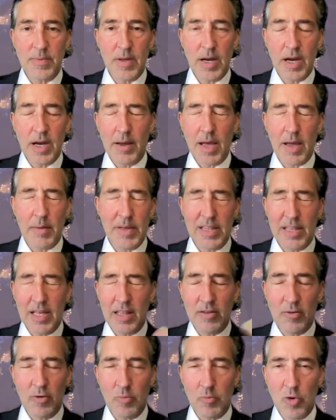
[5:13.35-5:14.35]
I mean,
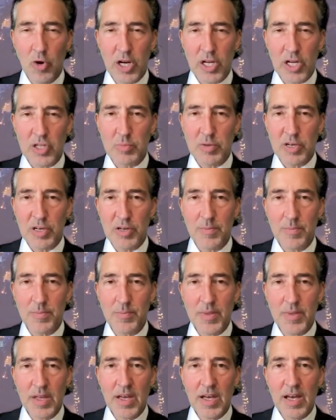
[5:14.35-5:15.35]
than their mortgage bill.
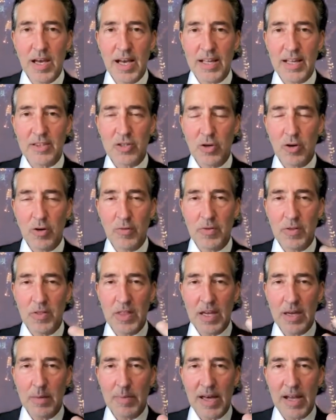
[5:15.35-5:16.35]
And so if you
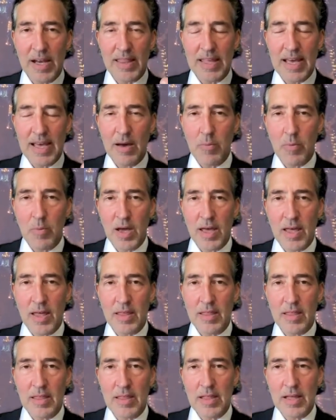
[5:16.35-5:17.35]
think about it that
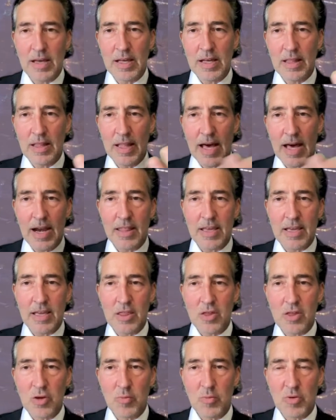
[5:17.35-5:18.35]
way, a lot of the
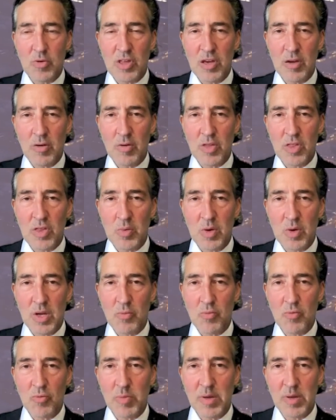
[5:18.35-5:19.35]
consumers here in
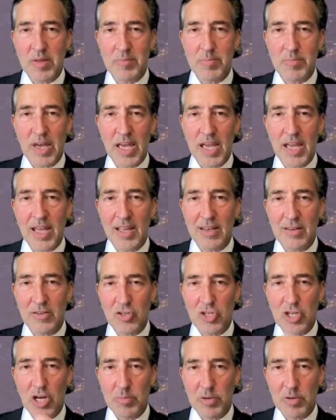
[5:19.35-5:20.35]
Sweden will be paying
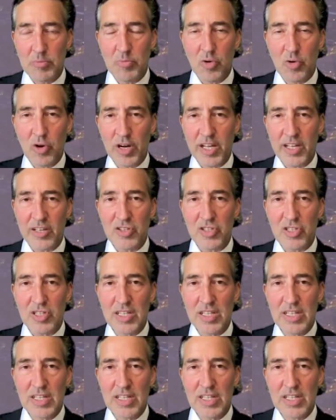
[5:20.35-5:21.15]
double mortgage.